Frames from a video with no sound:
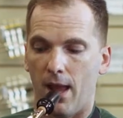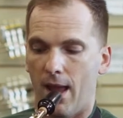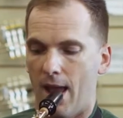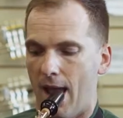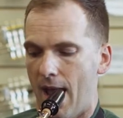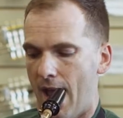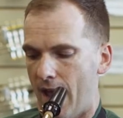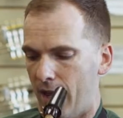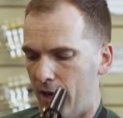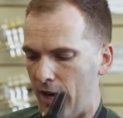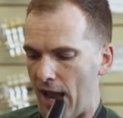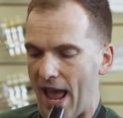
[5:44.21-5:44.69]

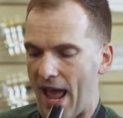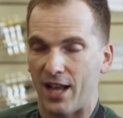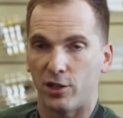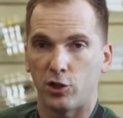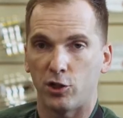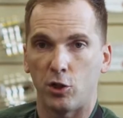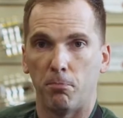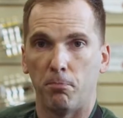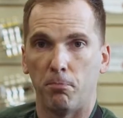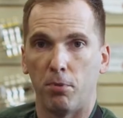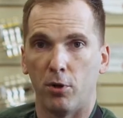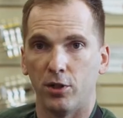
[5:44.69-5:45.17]
And as
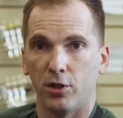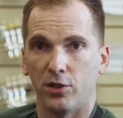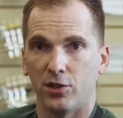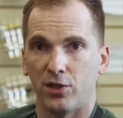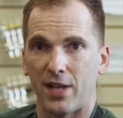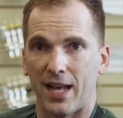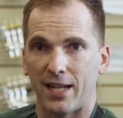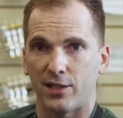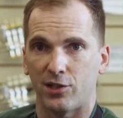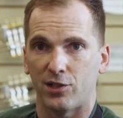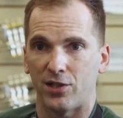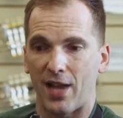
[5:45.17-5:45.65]
you push
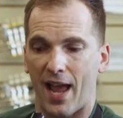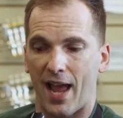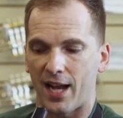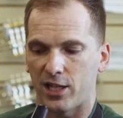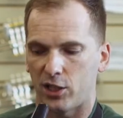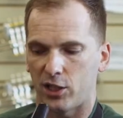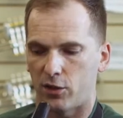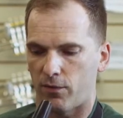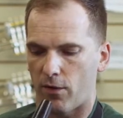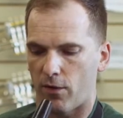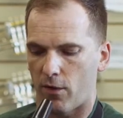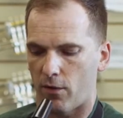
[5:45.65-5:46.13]
that
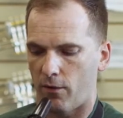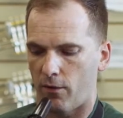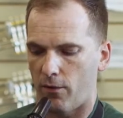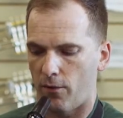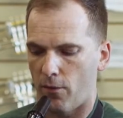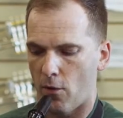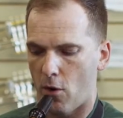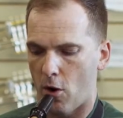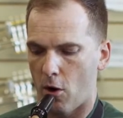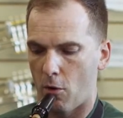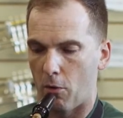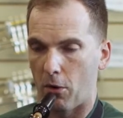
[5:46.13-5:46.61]
saxophone
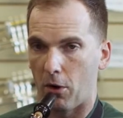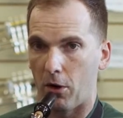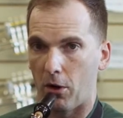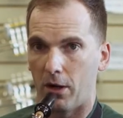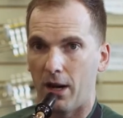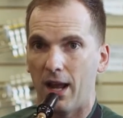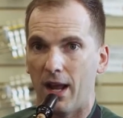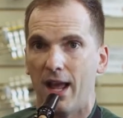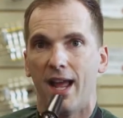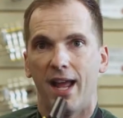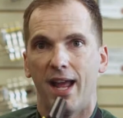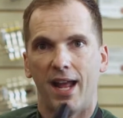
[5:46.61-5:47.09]
forward,
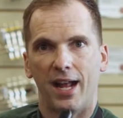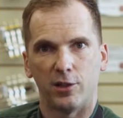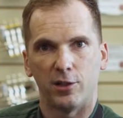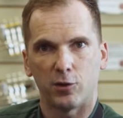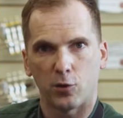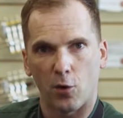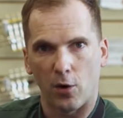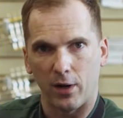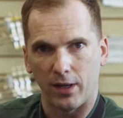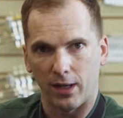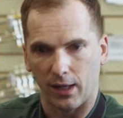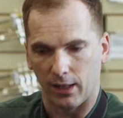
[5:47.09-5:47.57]
it's
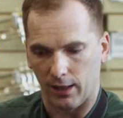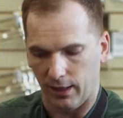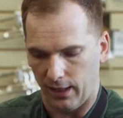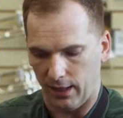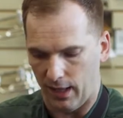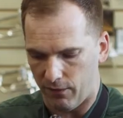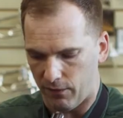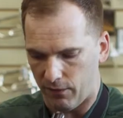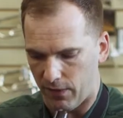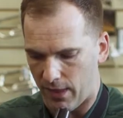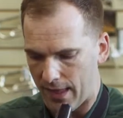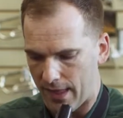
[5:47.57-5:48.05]
going to
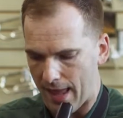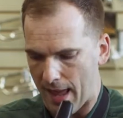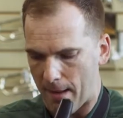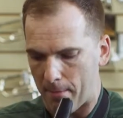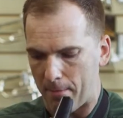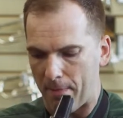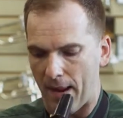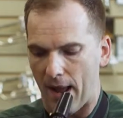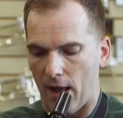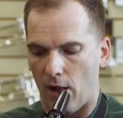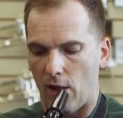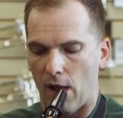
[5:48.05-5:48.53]
lift that
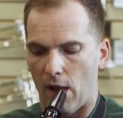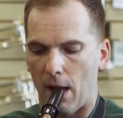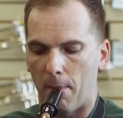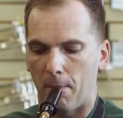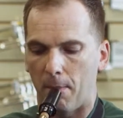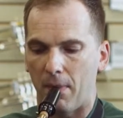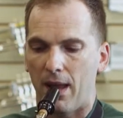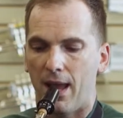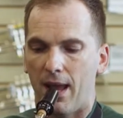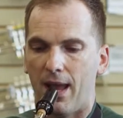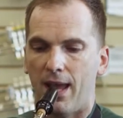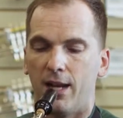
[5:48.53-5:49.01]
bell
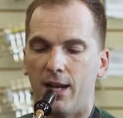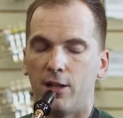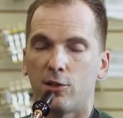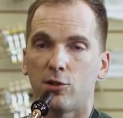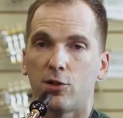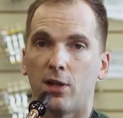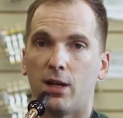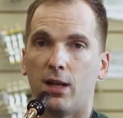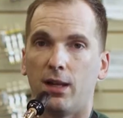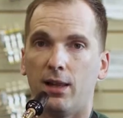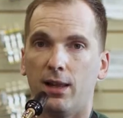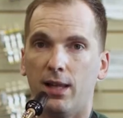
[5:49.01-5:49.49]
up and it's
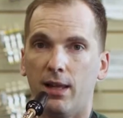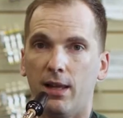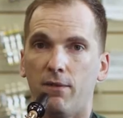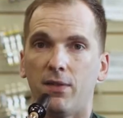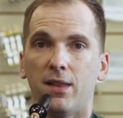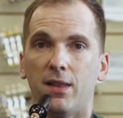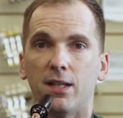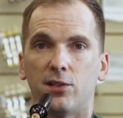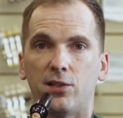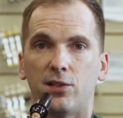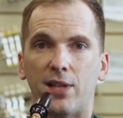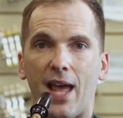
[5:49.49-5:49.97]
going to lift
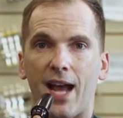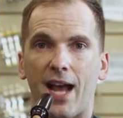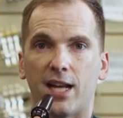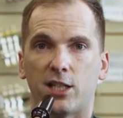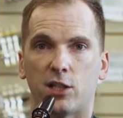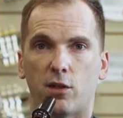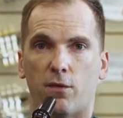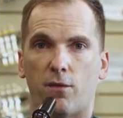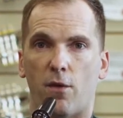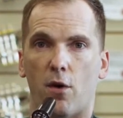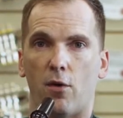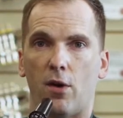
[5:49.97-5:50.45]
the
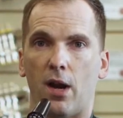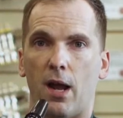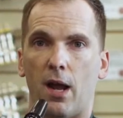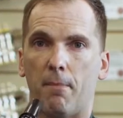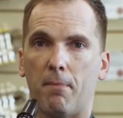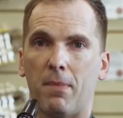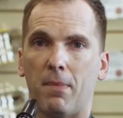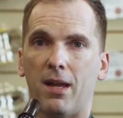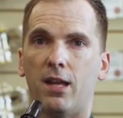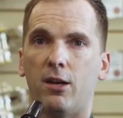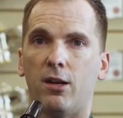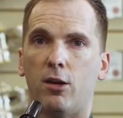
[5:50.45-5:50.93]
saxophone
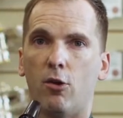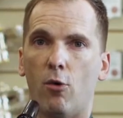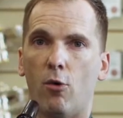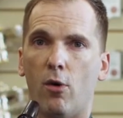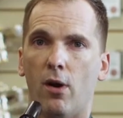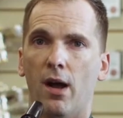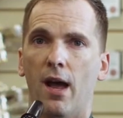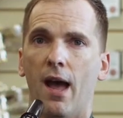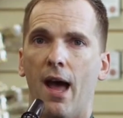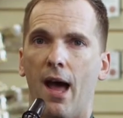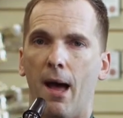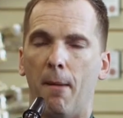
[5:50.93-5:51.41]
up
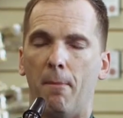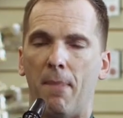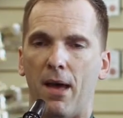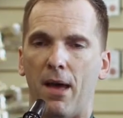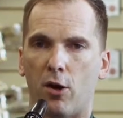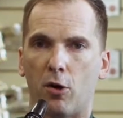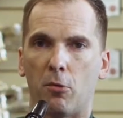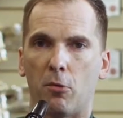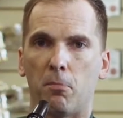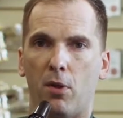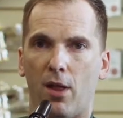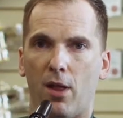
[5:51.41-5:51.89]
into a
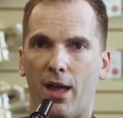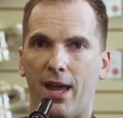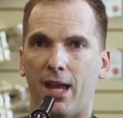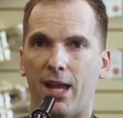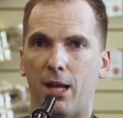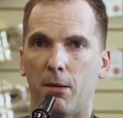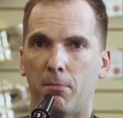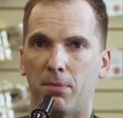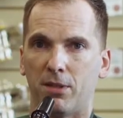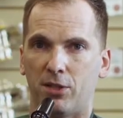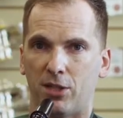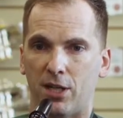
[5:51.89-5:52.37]
better
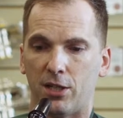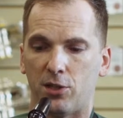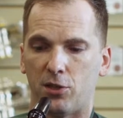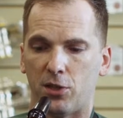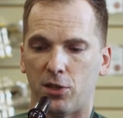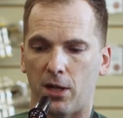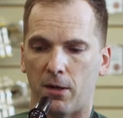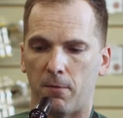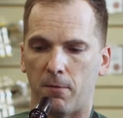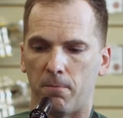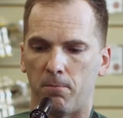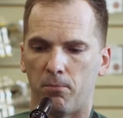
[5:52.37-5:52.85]
playing
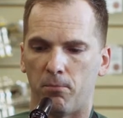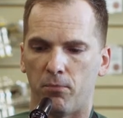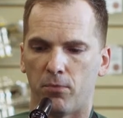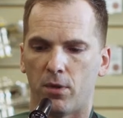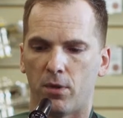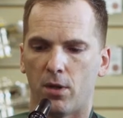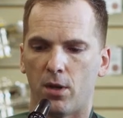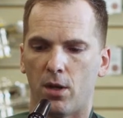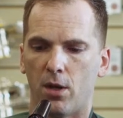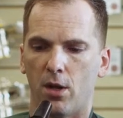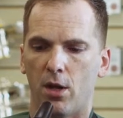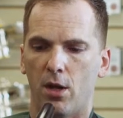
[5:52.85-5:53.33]
position.
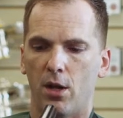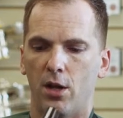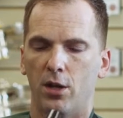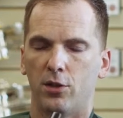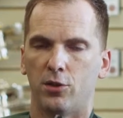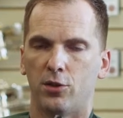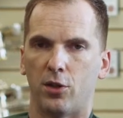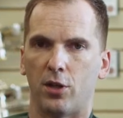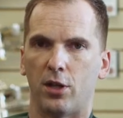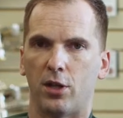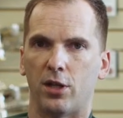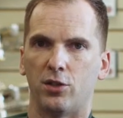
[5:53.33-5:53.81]

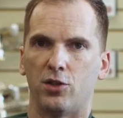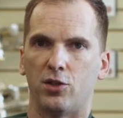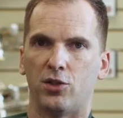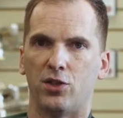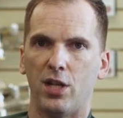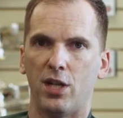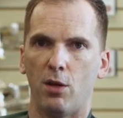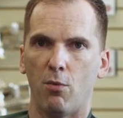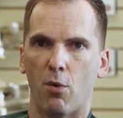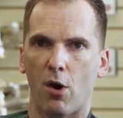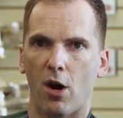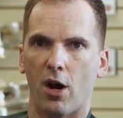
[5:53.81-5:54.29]
So you can
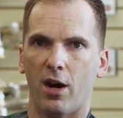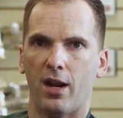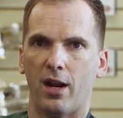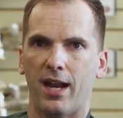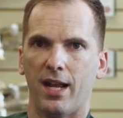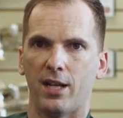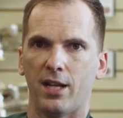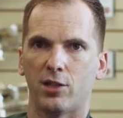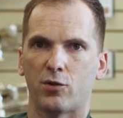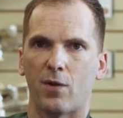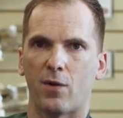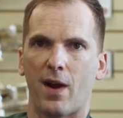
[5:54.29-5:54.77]
see where it
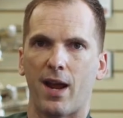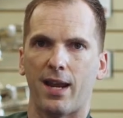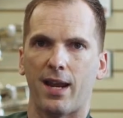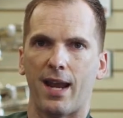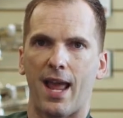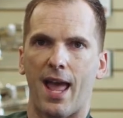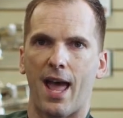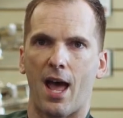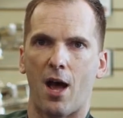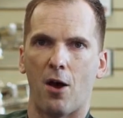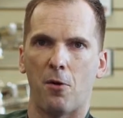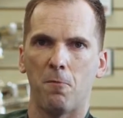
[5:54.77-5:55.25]
is right
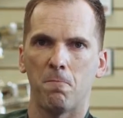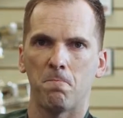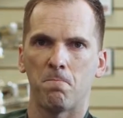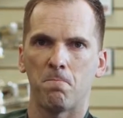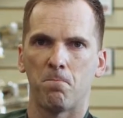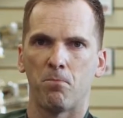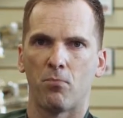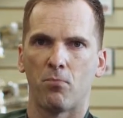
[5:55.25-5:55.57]
now.